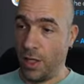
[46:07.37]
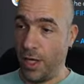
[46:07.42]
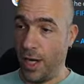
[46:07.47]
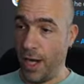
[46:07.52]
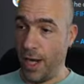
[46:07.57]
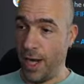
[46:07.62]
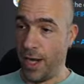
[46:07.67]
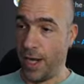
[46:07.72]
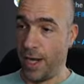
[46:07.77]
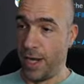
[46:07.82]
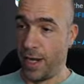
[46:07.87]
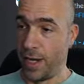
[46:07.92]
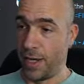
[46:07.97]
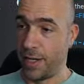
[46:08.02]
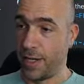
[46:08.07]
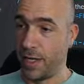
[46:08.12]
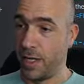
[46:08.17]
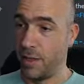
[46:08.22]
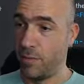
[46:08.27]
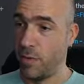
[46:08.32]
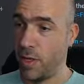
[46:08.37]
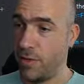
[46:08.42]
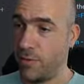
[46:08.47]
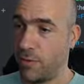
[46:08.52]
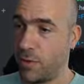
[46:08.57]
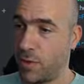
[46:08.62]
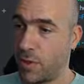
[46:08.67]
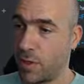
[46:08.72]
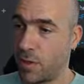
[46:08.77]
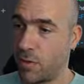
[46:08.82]
Okay, can't
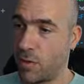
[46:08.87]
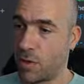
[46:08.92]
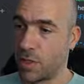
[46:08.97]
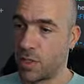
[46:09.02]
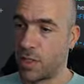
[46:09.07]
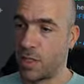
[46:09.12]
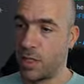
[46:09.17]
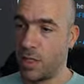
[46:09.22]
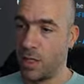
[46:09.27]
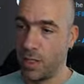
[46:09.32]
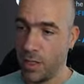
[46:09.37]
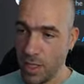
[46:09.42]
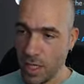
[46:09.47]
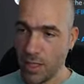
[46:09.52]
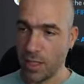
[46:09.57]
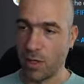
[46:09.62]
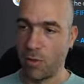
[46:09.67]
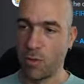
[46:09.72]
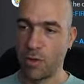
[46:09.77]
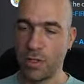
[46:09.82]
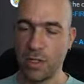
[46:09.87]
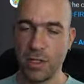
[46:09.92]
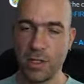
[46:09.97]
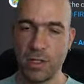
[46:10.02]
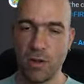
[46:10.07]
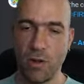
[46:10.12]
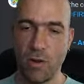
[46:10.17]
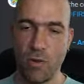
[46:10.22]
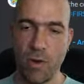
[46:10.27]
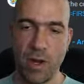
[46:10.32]
wait for the course. Yeah, the course
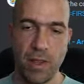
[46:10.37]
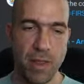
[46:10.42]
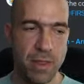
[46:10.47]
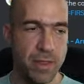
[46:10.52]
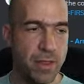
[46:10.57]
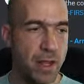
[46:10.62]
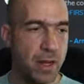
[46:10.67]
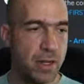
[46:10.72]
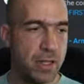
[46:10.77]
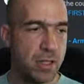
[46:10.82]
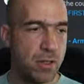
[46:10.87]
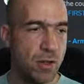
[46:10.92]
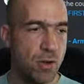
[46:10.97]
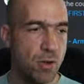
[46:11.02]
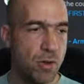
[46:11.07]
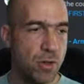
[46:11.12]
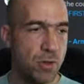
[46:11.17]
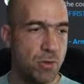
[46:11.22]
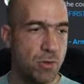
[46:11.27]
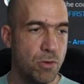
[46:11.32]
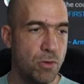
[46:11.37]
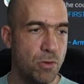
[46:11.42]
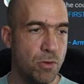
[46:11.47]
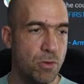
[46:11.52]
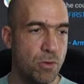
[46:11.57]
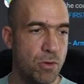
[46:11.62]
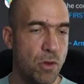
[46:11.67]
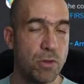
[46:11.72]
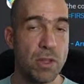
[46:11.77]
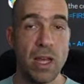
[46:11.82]
is already there, so
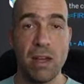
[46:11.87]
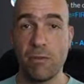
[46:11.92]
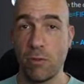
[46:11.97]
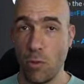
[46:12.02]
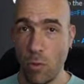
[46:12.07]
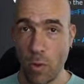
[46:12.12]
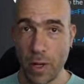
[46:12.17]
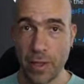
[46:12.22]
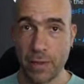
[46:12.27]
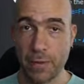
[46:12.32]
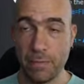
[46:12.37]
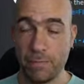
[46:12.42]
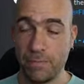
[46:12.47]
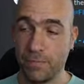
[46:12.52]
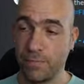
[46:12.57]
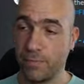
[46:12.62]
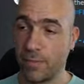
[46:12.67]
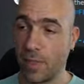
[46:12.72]
you don't have to wait.